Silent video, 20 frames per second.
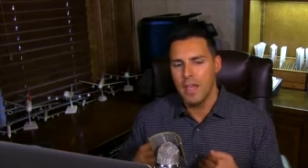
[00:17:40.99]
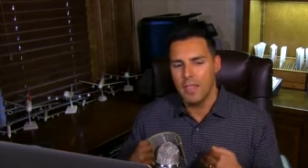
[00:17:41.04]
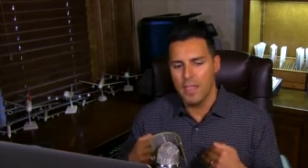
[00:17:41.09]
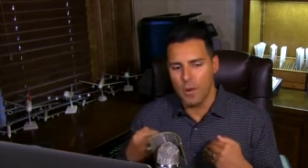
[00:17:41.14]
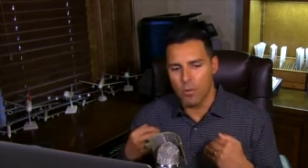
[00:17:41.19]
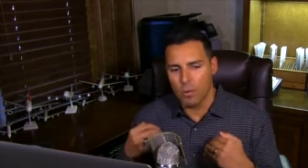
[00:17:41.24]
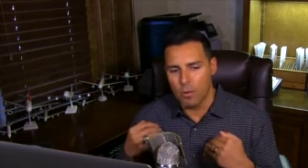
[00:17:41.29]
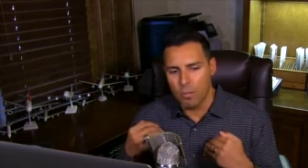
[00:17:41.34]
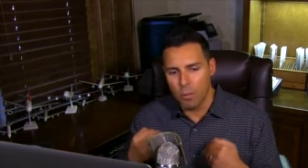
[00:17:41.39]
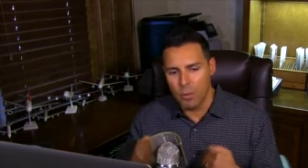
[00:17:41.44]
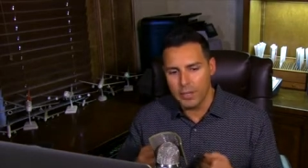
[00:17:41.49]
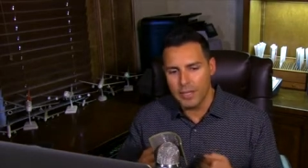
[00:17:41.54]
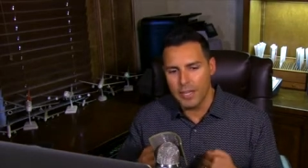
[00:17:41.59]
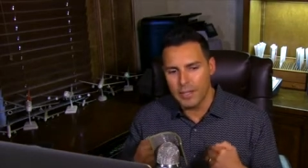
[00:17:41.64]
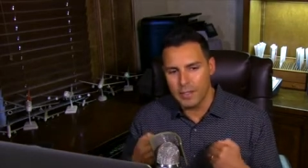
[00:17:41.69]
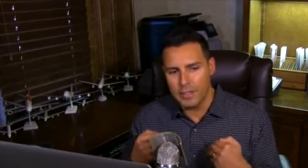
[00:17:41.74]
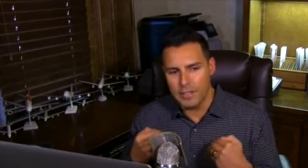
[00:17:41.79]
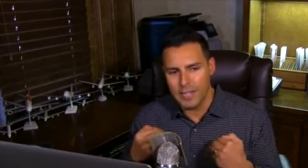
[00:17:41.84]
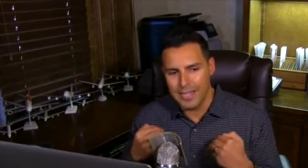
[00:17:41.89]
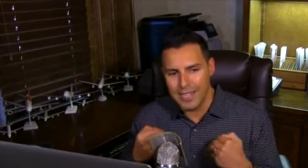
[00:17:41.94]
that we're
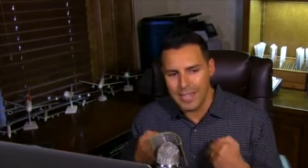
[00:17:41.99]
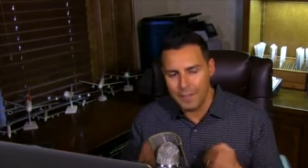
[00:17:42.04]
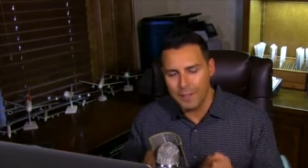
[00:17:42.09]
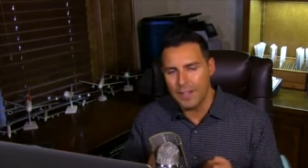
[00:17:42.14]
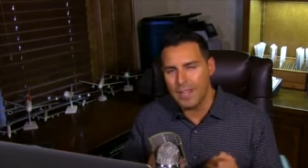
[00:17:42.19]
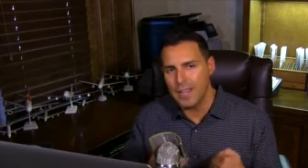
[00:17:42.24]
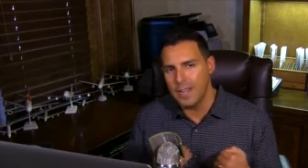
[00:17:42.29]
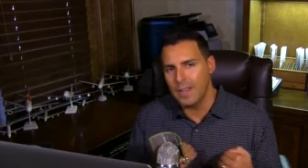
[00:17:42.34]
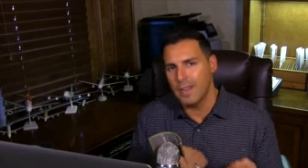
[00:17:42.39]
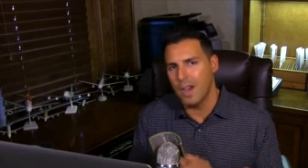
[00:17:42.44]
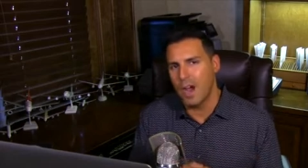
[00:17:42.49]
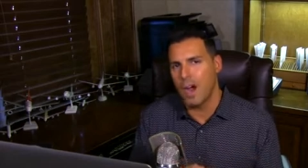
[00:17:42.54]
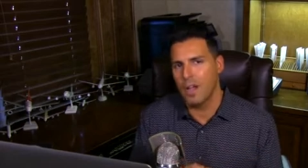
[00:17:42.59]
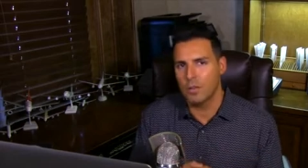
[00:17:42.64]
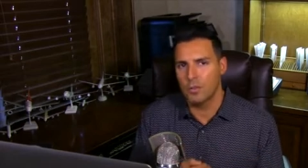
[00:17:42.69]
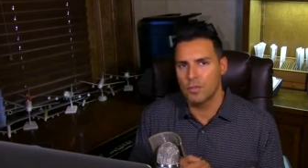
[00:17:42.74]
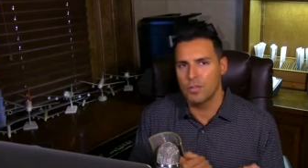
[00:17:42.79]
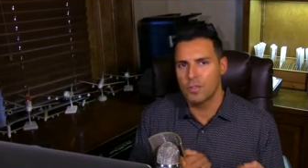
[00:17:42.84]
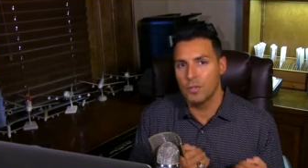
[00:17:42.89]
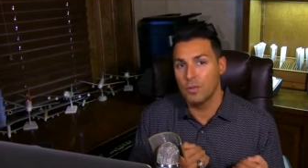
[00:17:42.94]
bringing significant
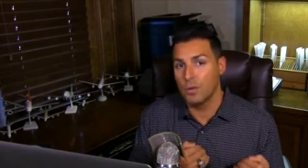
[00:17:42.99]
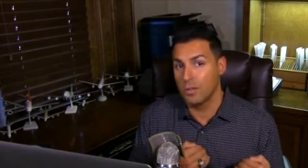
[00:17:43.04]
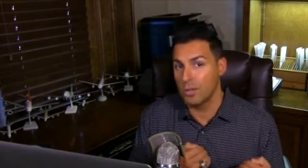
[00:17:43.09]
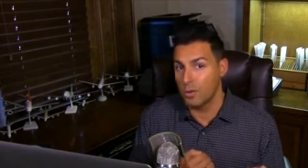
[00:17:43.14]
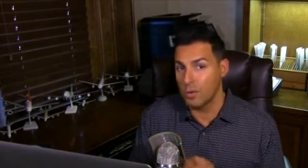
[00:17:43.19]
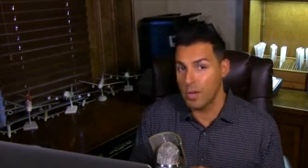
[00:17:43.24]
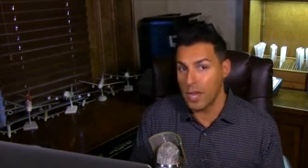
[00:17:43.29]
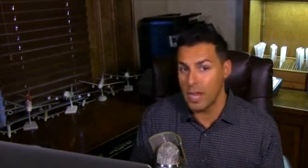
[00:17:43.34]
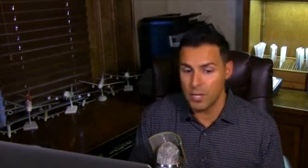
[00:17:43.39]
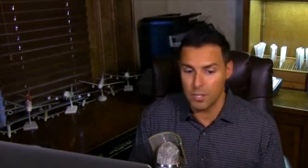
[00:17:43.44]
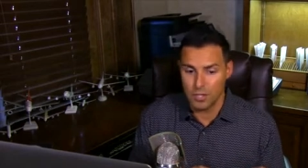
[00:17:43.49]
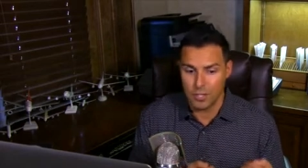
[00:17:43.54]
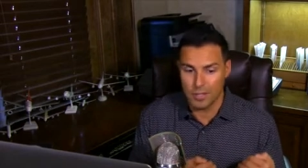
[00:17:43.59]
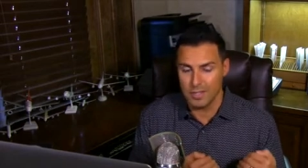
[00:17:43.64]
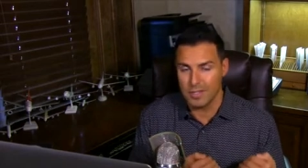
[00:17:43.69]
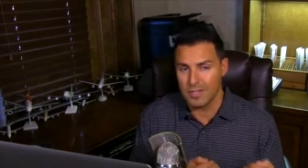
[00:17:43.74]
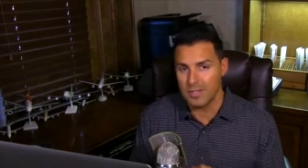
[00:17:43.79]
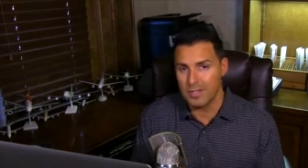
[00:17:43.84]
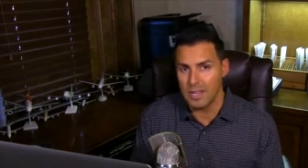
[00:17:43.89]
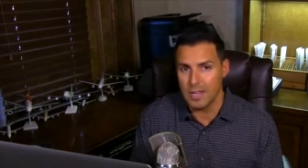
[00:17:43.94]
dollars to a location,
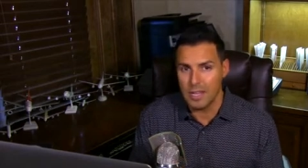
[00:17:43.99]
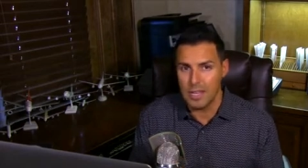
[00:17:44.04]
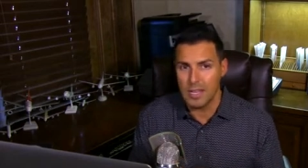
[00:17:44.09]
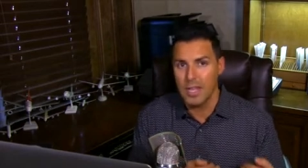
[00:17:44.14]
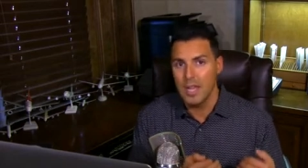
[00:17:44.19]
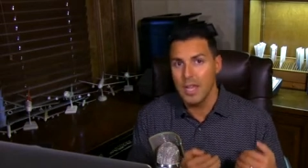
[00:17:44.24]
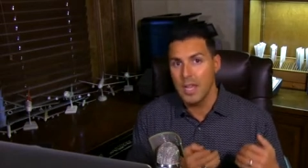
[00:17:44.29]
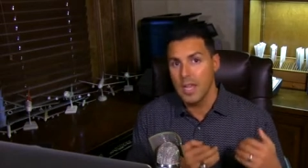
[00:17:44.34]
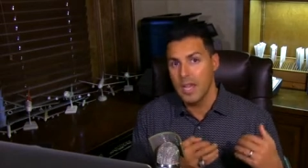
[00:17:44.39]
a city,